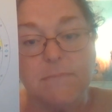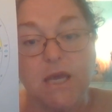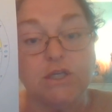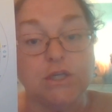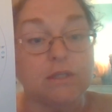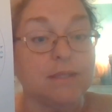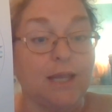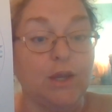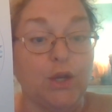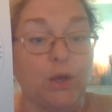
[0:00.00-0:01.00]
and she'll
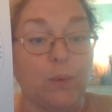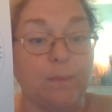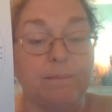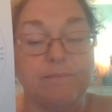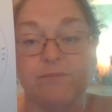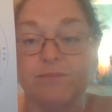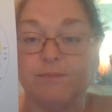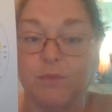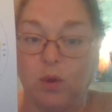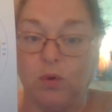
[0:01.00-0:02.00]
let you know
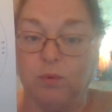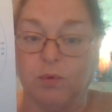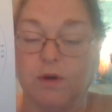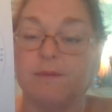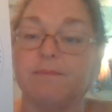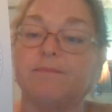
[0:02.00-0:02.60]
who you are.